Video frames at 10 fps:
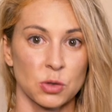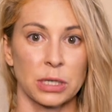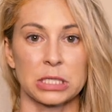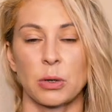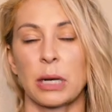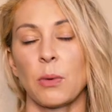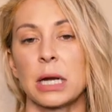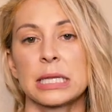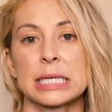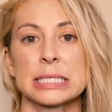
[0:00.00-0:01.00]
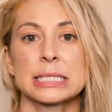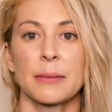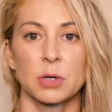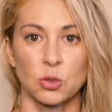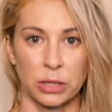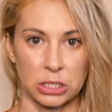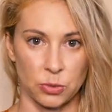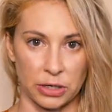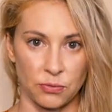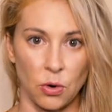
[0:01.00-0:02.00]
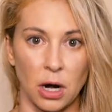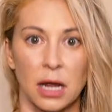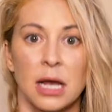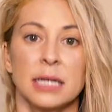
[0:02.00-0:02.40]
2021 and then December 2024.